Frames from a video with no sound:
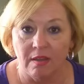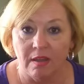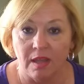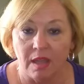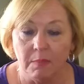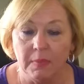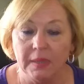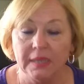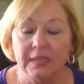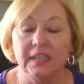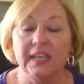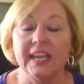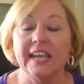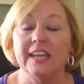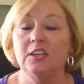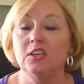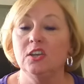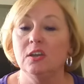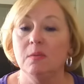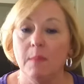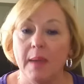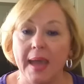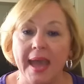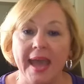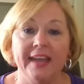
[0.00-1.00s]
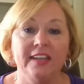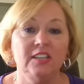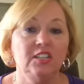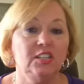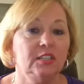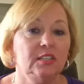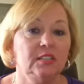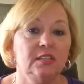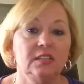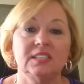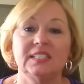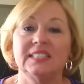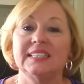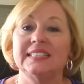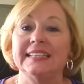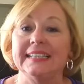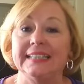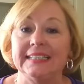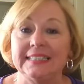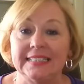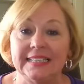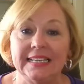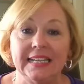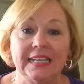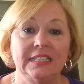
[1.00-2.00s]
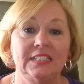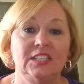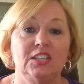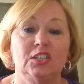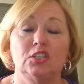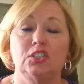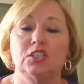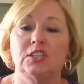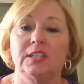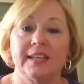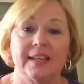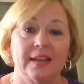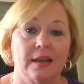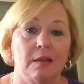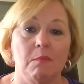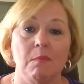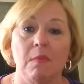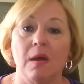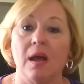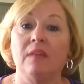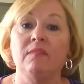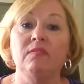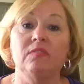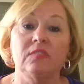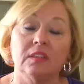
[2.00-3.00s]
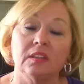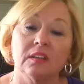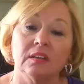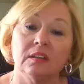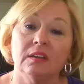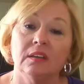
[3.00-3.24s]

I mean, can you imagine 6 digits in a month?